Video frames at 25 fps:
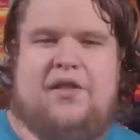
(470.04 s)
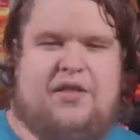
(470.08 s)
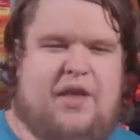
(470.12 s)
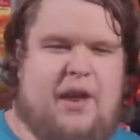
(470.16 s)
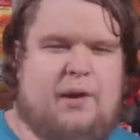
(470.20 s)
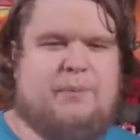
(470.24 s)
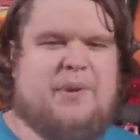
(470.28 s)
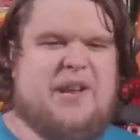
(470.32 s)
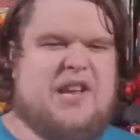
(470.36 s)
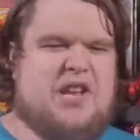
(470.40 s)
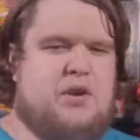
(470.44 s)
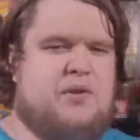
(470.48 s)
and
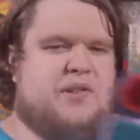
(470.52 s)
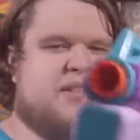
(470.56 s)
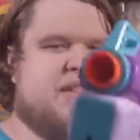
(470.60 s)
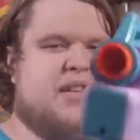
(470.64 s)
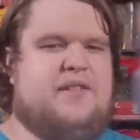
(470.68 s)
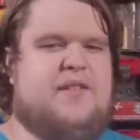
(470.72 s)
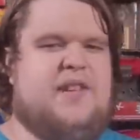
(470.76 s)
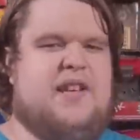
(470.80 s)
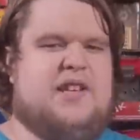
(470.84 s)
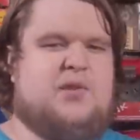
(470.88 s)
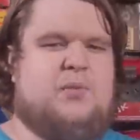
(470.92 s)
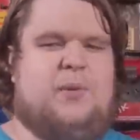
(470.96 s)
then be
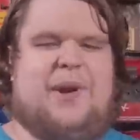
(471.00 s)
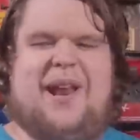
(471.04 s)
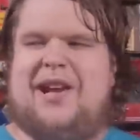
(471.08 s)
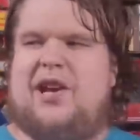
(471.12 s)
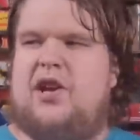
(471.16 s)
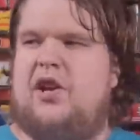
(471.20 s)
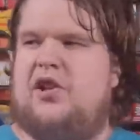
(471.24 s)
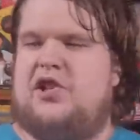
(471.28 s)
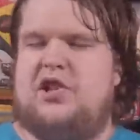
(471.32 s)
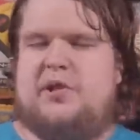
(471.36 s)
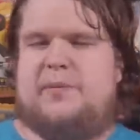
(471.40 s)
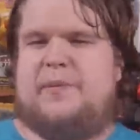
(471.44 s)
using this when I
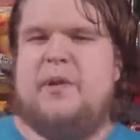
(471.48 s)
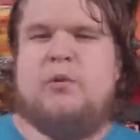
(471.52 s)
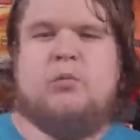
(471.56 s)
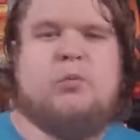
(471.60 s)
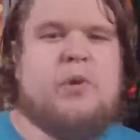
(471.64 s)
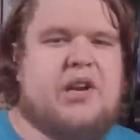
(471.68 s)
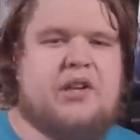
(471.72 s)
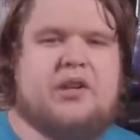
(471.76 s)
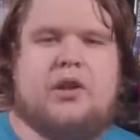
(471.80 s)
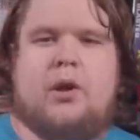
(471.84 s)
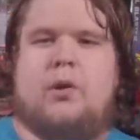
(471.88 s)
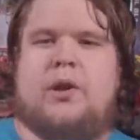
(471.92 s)
could just be
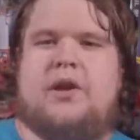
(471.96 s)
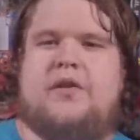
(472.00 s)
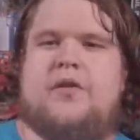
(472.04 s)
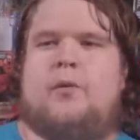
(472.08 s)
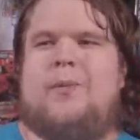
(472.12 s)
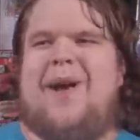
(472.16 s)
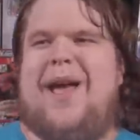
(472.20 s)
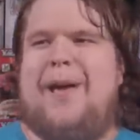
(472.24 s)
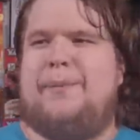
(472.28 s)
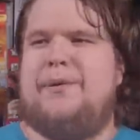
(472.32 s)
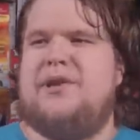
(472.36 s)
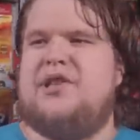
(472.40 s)
reloading the
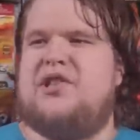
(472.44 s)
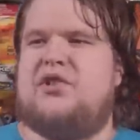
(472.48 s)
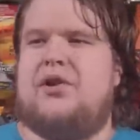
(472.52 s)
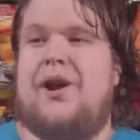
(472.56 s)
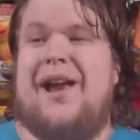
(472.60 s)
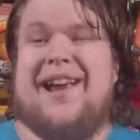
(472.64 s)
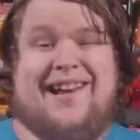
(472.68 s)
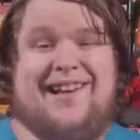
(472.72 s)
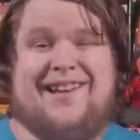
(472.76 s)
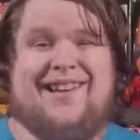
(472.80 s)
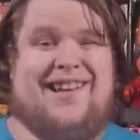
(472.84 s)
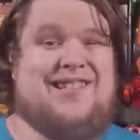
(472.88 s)
rapid
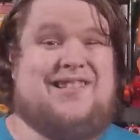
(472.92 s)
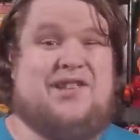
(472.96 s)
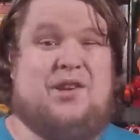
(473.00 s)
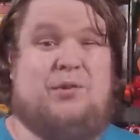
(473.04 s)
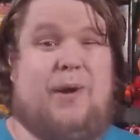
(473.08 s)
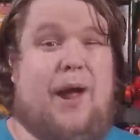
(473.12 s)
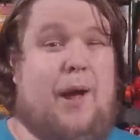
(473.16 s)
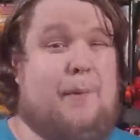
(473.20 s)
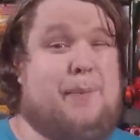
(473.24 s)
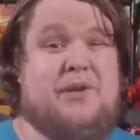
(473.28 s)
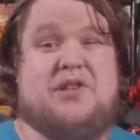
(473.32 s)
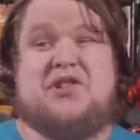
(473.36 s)
strike unless the
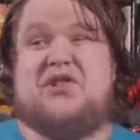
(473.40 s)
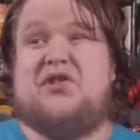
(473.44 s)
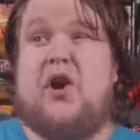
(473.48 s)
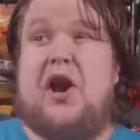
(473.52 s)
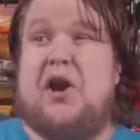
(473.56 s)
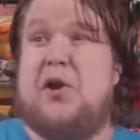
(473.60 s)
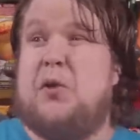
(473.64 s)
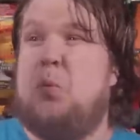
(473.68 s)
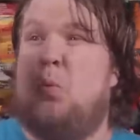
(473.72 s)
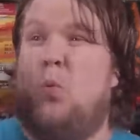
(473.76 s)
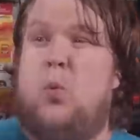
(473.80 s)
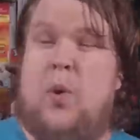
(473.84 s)
rapid
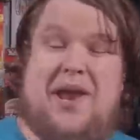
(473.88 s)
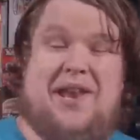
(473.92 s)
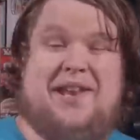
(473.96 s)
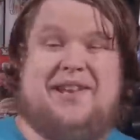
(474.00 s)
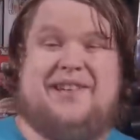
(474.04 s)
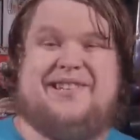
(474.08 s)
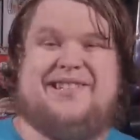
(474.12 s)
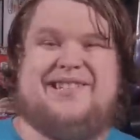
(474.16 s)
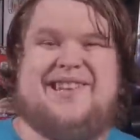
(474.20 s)
strike went